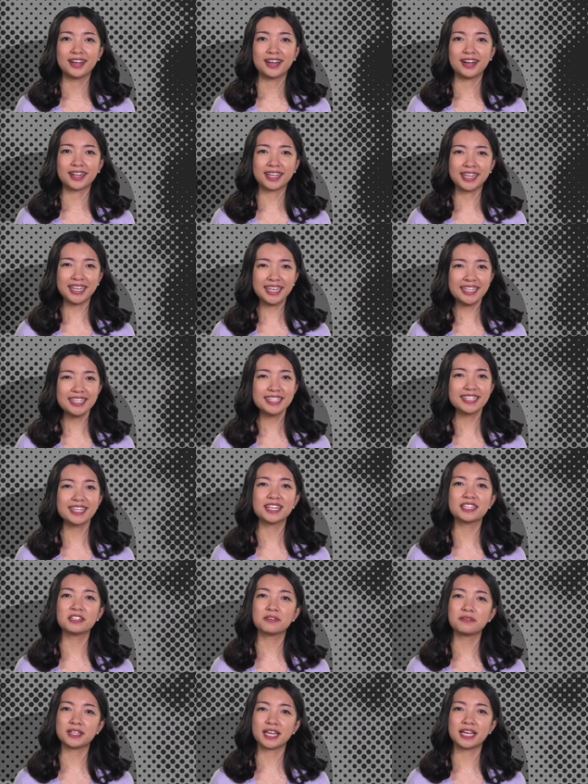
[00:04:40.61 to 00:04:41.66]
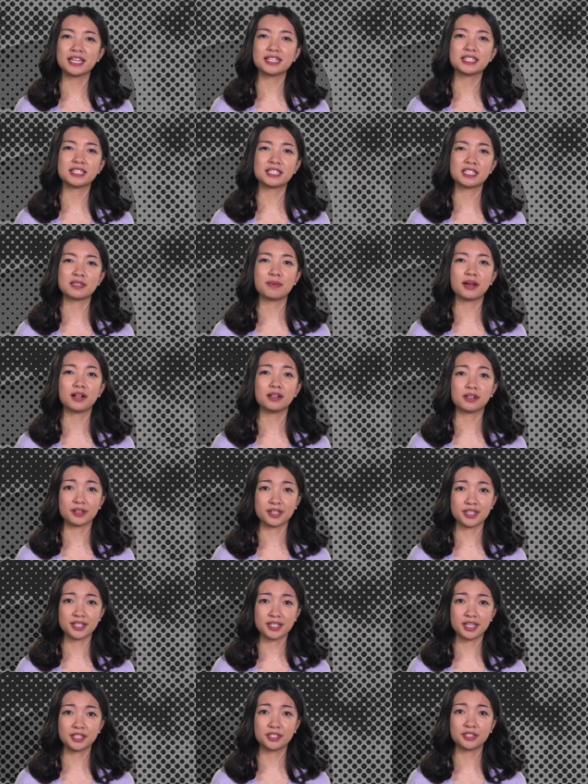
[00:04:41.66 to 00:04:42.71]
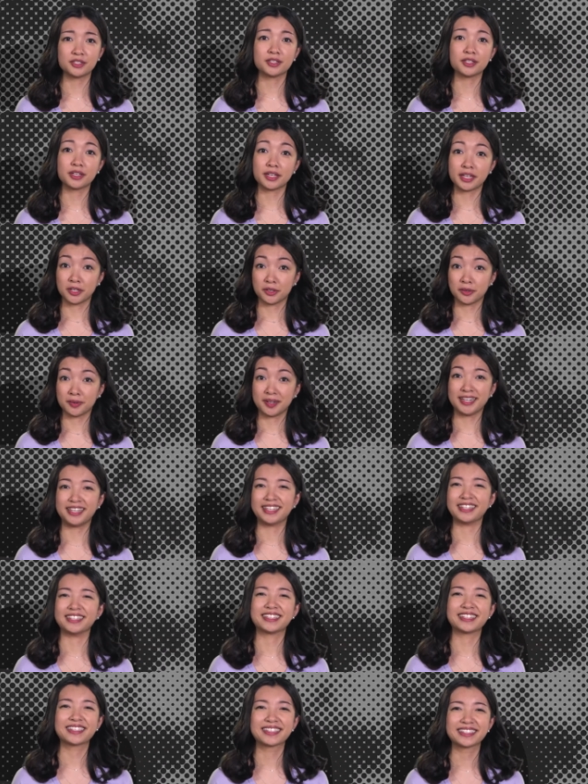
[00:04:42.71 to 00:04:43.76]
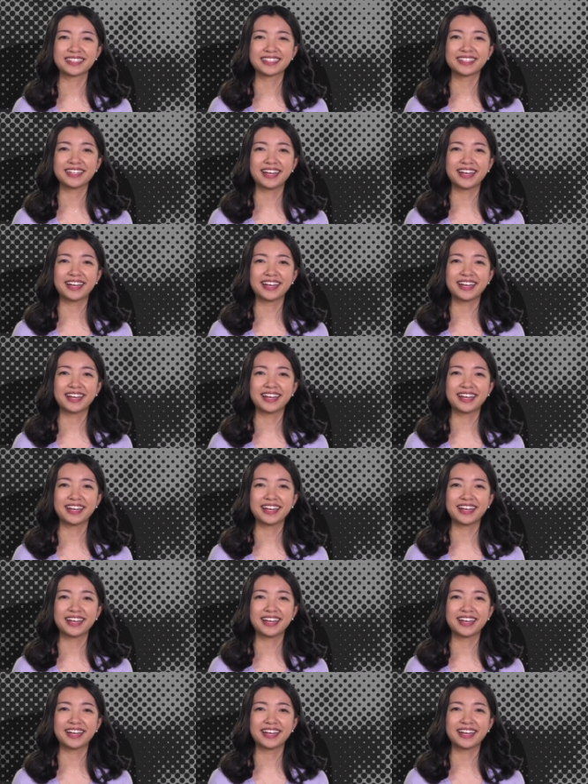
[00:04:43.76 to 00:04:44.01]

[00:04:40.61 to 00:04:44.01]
A keen sense of taste and smell are essential ingredients.